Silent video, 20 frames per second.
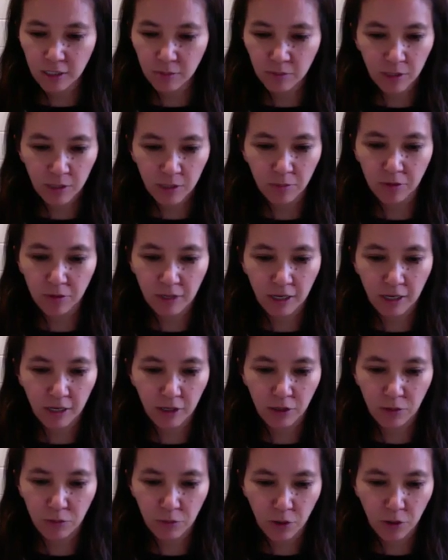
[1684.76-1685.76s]
people that
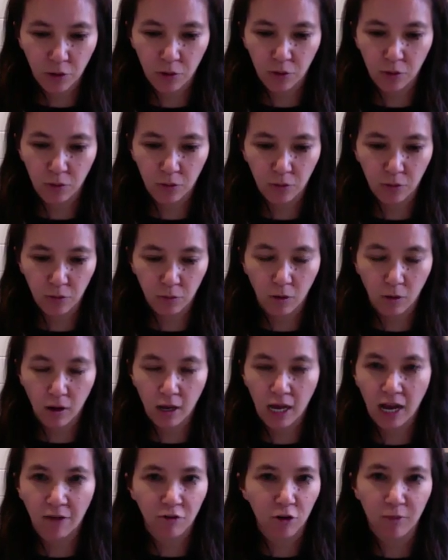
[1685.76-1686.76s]

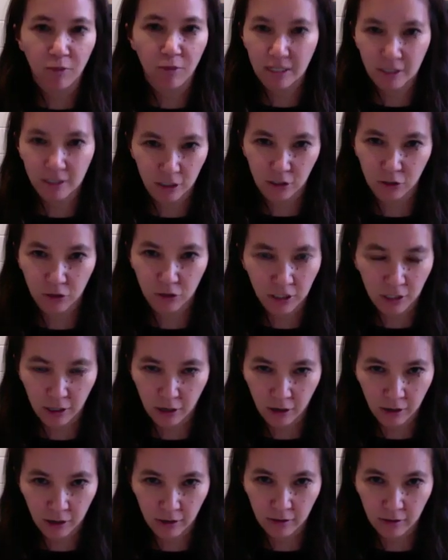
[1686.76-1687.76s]
have your best interests at
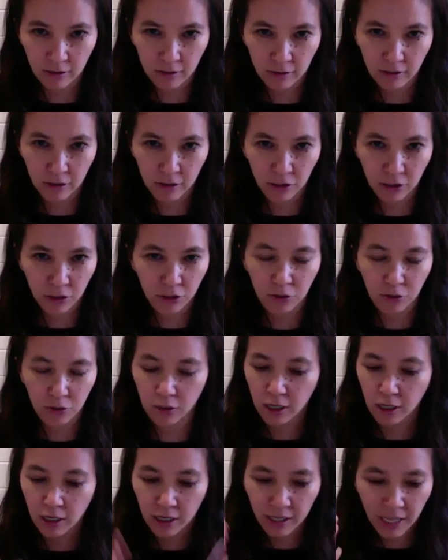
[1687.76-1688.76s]
heart.
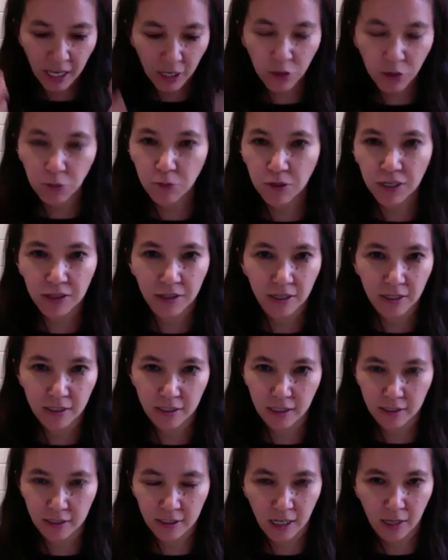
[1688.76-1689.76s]
Can you read this
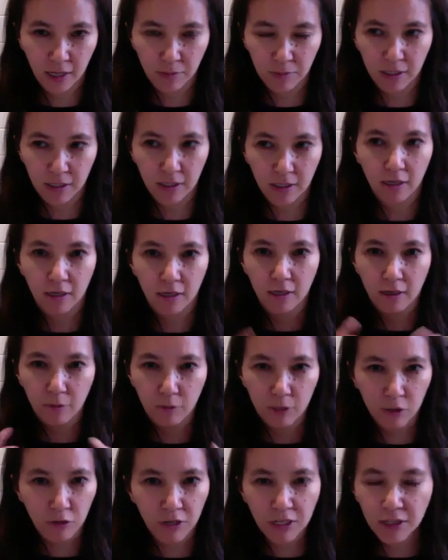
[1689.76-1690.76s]
and tell me,
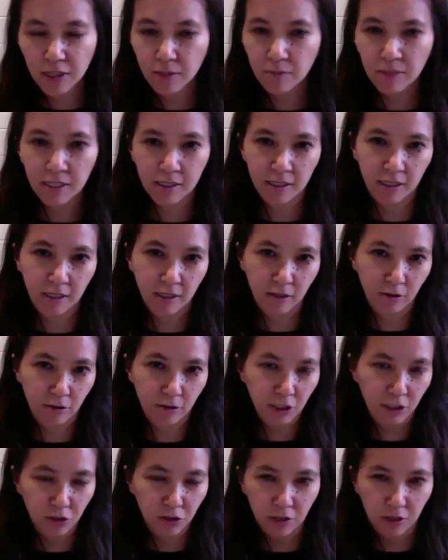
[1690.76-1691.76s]
was there anything missing, or
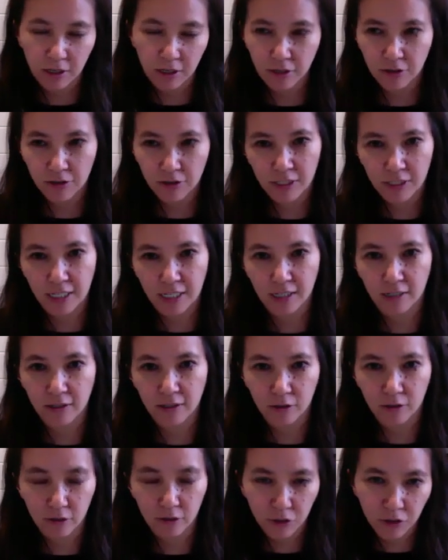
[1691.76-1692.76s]
did you not understand it,
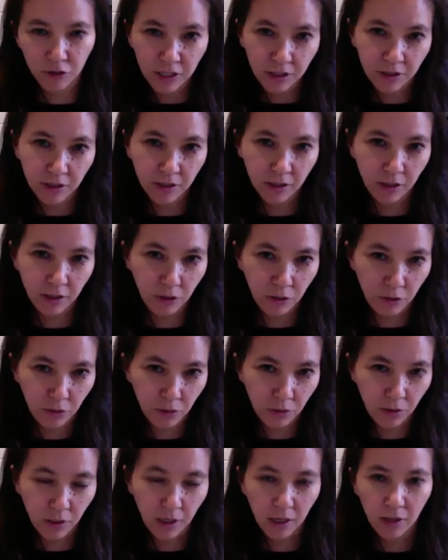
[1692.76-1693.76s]
or is there anything that
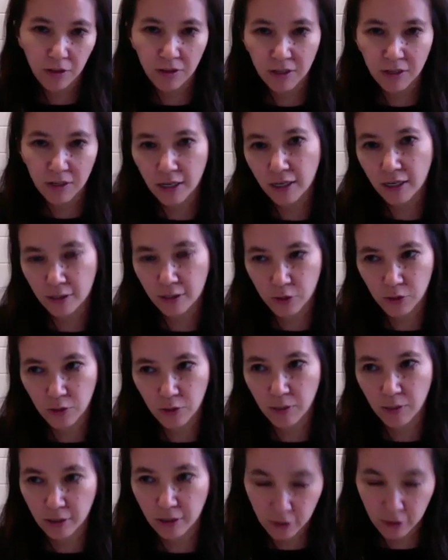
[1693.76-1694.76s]
you think I could do a
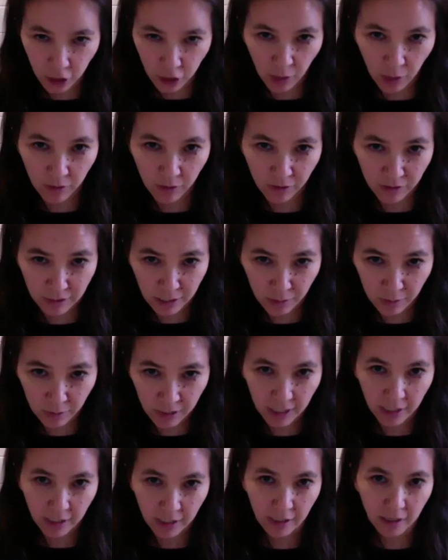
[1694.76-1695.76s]
better job of
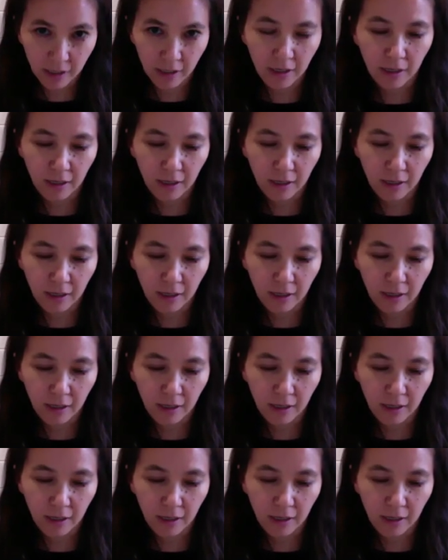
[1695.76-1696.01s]
explaining?